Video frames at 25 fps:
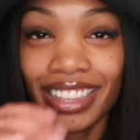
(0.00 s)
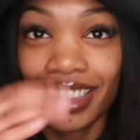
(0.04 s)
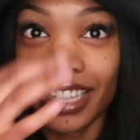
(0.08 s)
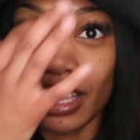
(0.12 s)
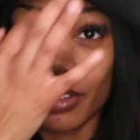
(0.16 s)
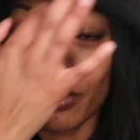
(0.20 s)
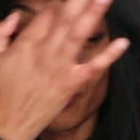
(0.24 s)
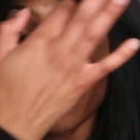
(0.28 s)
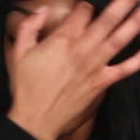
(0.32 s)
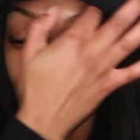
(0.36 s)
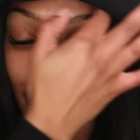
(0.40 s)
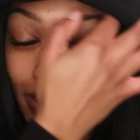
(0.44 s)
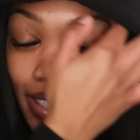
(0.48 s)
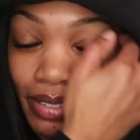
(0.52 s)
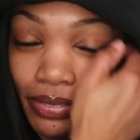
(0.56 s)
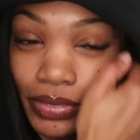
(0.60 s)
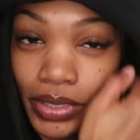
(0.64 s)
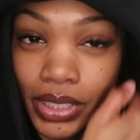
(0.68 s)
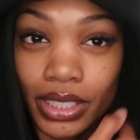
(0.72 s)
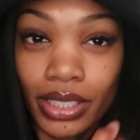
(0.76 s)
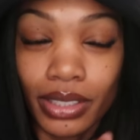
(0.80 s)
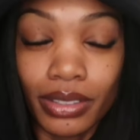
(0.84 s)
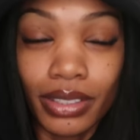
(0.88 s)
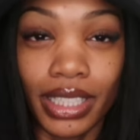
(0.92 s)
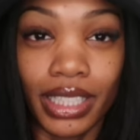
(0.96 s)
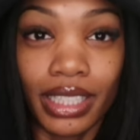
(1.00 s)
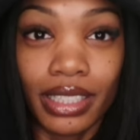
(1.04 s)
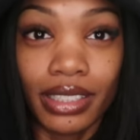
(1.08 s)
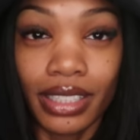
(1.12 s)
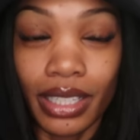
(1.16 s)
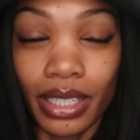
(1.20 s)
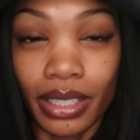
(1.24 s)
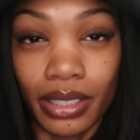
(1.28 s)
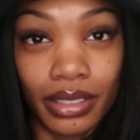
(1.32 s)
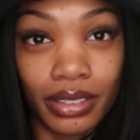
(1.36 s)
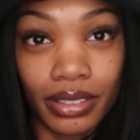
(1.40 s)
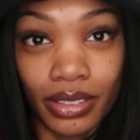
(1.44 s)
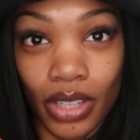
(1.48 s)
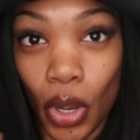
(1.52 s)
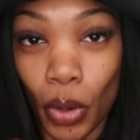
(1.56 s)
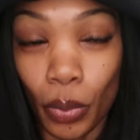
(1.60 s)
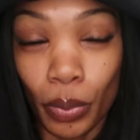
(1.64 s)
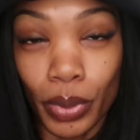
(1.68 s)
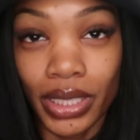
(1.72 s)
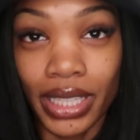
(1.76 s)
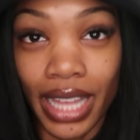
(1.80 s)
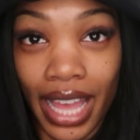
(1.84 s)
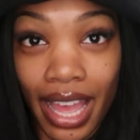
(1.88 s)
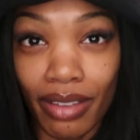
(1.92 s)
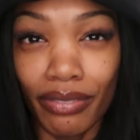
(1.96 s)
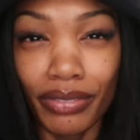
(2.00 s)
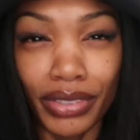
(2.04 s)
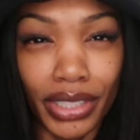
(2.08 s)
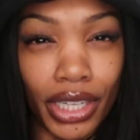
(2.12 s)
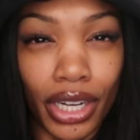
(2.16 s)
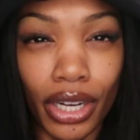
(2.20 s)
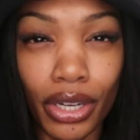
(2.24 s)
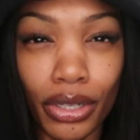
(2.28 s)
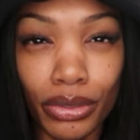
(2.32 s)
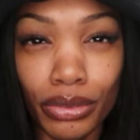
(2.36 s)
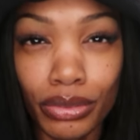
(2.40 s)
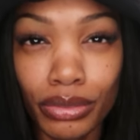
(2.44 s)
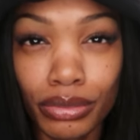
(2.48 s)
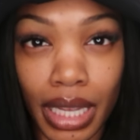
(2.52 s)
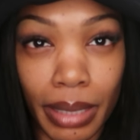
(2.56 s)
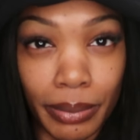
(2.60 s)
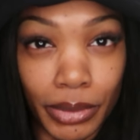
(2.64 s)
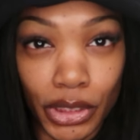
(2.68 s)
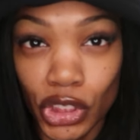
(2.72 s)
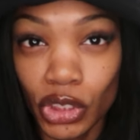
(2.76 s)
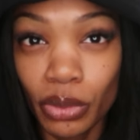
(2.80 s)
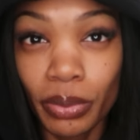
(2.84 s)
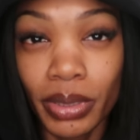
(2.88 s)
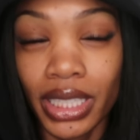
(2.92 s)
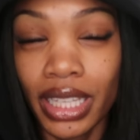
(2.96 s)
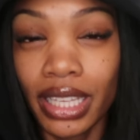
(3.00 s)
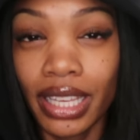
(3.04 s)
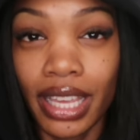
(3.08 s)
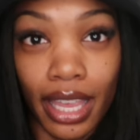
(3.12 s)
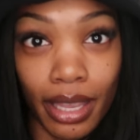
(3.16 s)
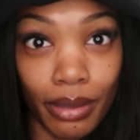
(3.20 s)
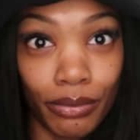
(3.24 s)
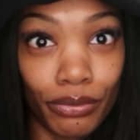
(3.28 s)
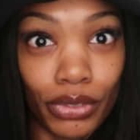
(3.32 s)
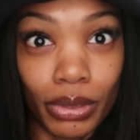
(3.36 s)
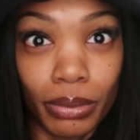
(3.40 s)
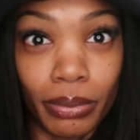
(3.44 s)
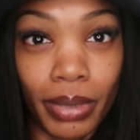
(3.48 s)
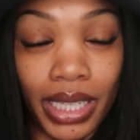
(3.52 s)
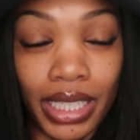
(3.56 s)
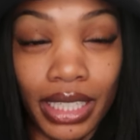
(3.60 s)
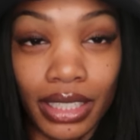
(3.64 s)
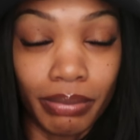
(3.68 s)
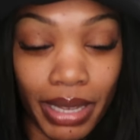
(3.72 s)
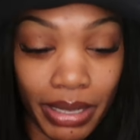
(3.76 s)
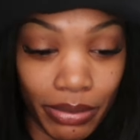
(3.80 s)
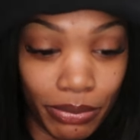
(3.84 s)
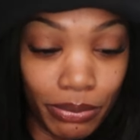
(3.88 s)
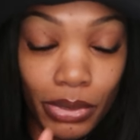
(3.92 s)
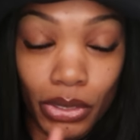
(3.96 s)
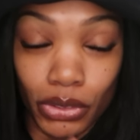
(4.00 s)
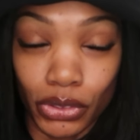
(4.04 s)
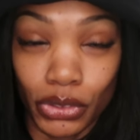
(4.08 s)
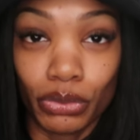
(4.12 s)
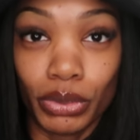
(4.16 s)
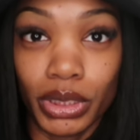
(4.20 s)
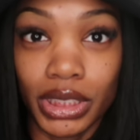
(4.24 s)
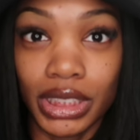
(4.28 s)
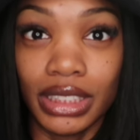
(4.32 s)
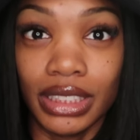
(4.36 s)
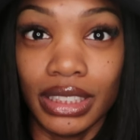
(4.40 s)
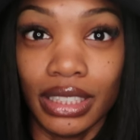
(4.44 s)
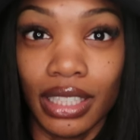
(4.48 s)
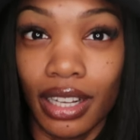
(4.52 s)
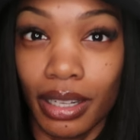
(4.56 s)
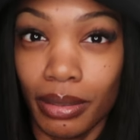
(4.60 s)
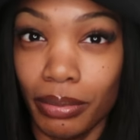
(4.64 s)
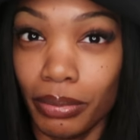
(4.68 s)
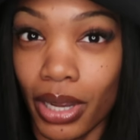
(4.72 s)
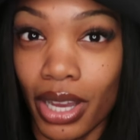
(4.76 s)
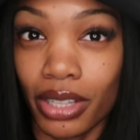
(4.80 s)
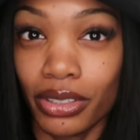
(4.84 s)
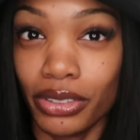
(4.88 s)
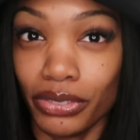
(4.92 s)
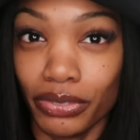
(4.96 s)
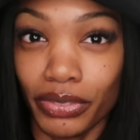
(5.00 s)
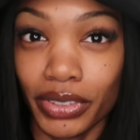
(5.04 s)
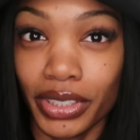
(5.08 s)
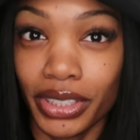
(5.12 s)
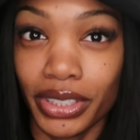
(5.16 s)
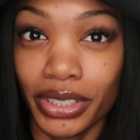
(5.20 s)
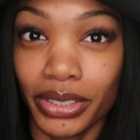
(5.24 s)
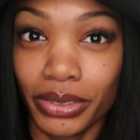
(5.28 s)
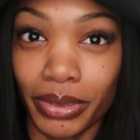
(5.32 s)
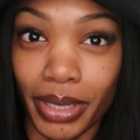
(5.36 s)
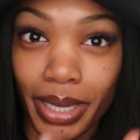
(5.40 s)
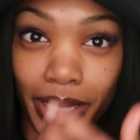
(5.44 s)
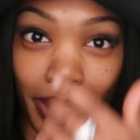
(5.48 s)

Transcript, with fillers: they found that video. They they opened that video. I'm assuming they came from my my most recent unbothered video,